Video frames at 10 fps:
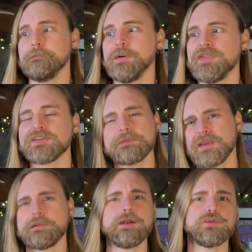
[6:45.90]
but there's
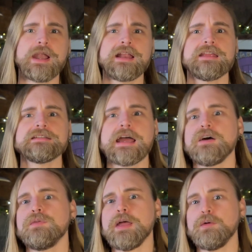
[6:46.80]
something about writing it
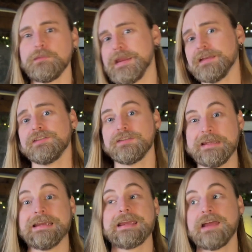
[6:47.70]
down that will make it
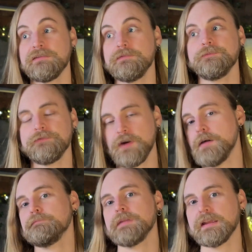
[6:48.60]
stick, and
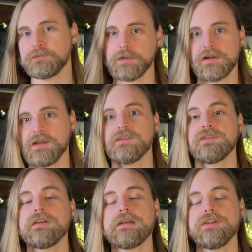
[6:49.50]
from
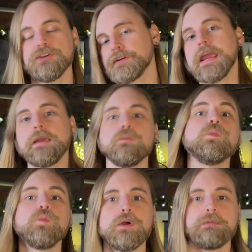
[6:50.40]
experience, your
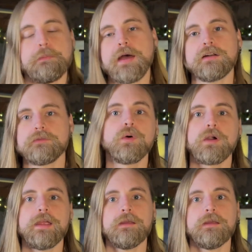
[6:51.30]
game will be better for it.